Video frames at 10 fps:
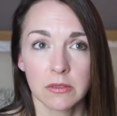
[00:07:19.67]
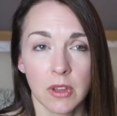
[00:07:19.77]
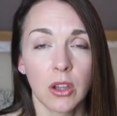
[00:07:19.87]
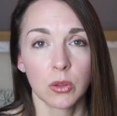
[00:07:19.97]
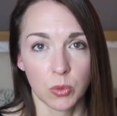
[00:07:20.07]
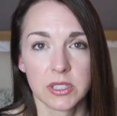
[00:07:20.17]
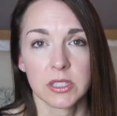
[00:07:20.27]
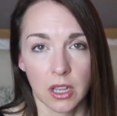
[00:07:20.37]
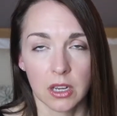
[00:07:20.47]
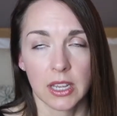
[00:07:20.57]
not only was
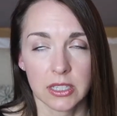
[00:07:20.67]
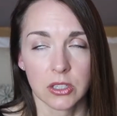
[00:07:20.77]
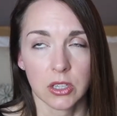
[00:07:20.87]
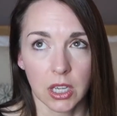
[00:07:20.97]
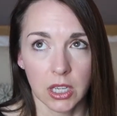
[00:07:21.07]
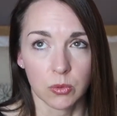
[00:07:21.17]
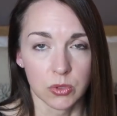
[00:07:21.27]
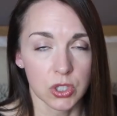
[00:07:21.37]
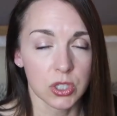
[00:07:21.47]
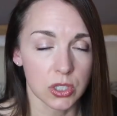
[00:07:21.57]
it not a nice look, it
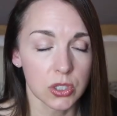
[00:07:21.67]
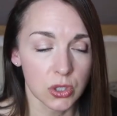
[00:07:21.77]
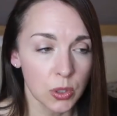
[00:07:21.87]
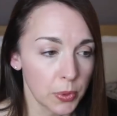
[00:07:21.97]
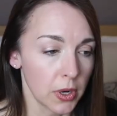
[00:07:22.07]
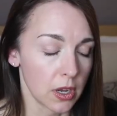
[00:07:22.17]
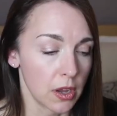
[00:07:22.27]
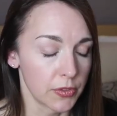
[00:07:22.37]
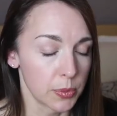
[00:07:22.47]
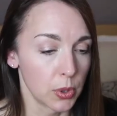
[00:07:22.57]
was just super
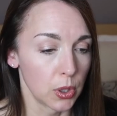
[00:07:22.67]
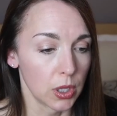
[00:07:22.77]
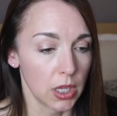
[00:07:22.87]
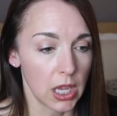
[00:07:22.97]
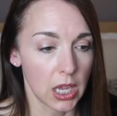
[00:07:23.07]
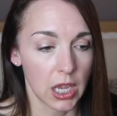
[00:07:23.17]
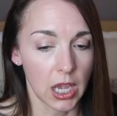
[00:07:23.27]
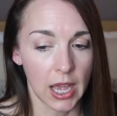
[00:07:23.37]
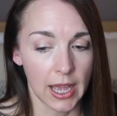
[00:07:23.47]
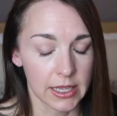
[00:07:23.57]
uncomfortable,
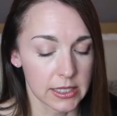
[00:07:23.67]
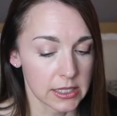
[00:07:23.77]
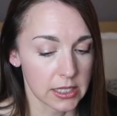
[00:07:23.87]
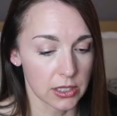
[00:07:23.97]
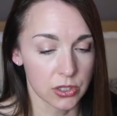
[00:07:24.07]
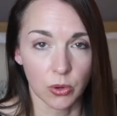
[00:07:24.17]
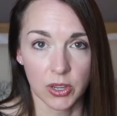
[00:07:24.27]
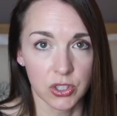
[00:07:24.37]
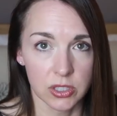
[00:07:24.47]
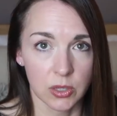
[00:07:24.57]
and so
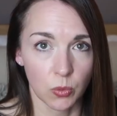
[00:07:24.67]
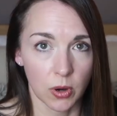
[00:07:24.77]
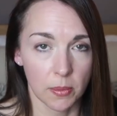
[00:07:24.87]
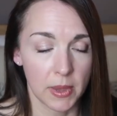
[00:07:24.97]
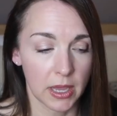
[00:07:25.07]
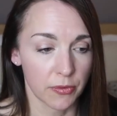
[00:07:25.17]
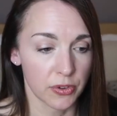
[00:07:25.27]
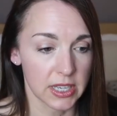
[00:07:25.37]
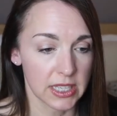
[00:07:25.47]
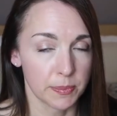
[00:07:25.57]
I just didn't wear makeup
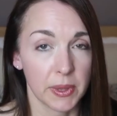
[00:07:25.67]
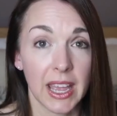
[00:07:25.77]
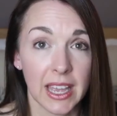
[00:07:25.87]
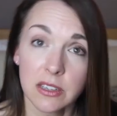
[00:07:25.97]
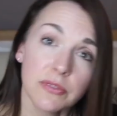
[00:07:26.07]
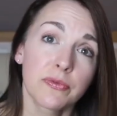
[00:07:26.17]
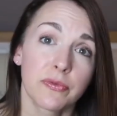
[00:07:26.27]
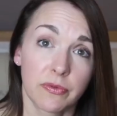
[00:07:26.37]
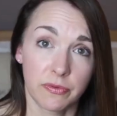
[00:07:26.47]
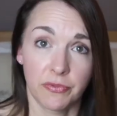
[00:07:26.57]
for days. But I had to
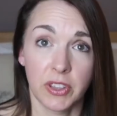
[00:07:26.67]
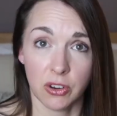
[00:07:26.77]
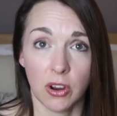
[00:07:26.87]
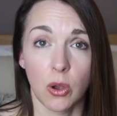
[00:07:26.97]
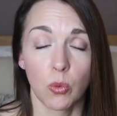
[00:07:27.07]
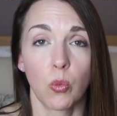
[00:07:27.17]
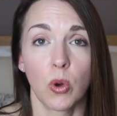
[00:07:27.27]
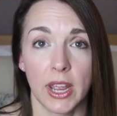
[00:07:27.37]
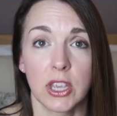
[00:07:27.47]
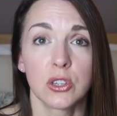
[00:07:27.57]
figure out
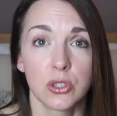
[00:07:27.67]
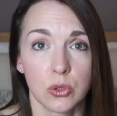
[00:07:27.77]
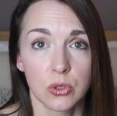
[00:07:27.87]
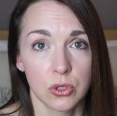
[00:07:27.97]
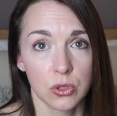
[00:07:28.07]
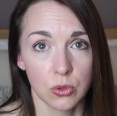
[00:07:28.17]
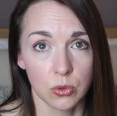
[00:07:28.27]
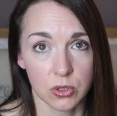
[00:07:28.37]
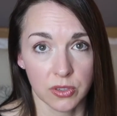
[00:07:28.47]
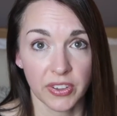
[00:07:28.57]
what I could do
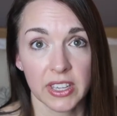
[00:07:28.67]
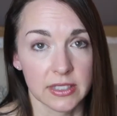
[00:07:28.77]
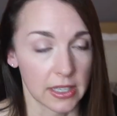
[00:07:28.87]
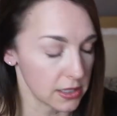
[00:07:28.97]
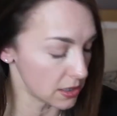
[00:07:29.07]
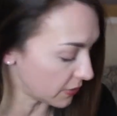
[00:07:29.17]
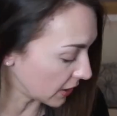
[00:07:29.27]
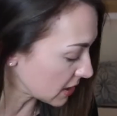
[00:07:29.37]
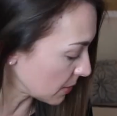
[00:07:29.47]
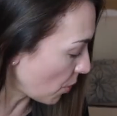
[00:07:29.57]
to fix it, to
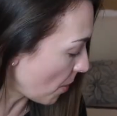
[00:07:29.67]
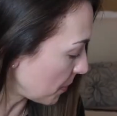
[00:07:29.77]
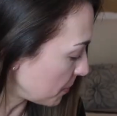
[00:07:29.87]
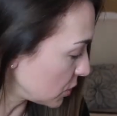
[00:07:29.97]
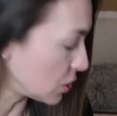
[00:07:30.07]
fix the problem.